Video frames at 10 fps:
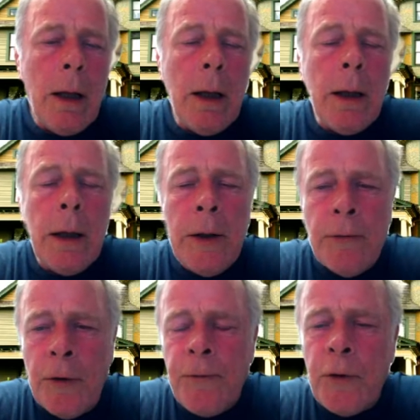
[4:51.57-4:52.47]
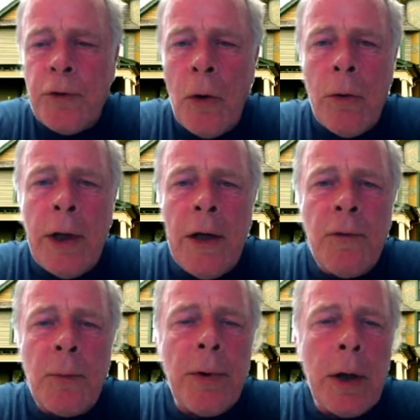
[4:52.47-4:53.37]
Even if you don't have
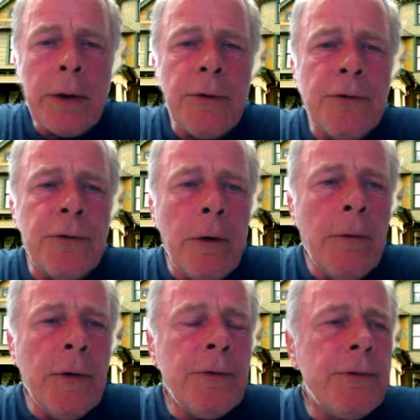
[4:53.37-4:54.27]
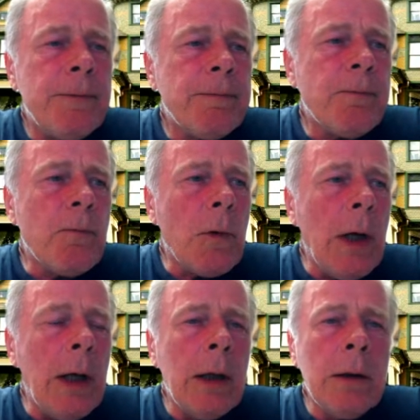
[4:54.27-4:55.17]
a product or service
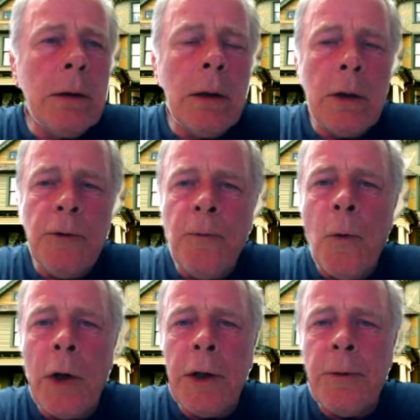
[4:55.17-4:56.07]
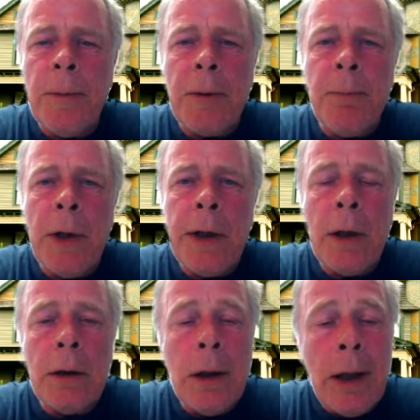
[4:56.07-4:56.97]
and you've wanted to make money
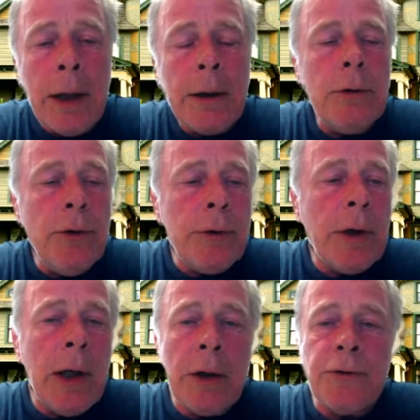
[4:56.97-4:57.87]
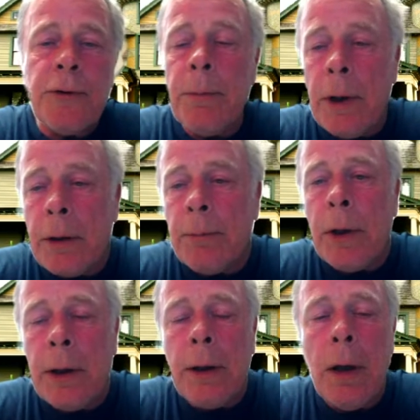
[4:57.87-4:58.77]
online, you can actually make
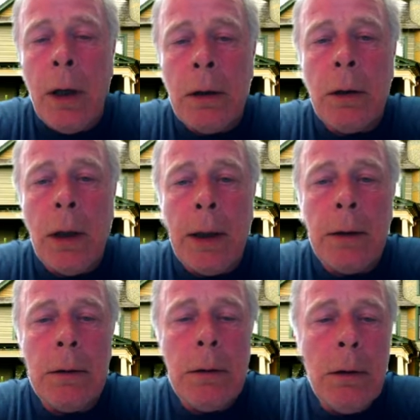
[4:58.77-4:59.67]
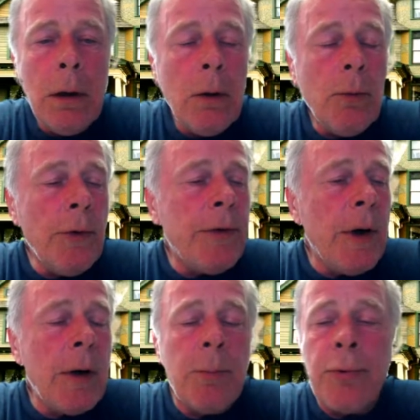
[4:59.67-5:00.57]
money online
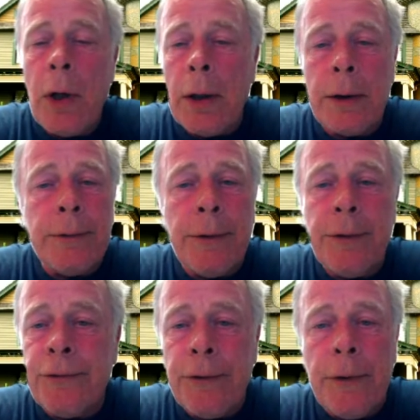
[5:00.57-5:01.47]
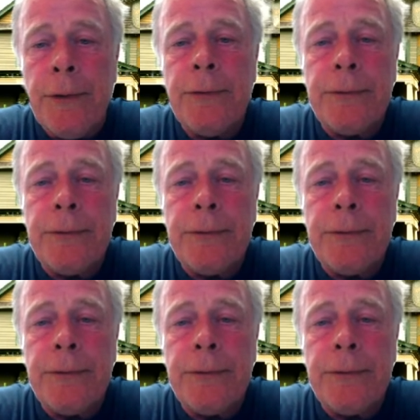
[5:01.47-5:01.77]
without a product or a service.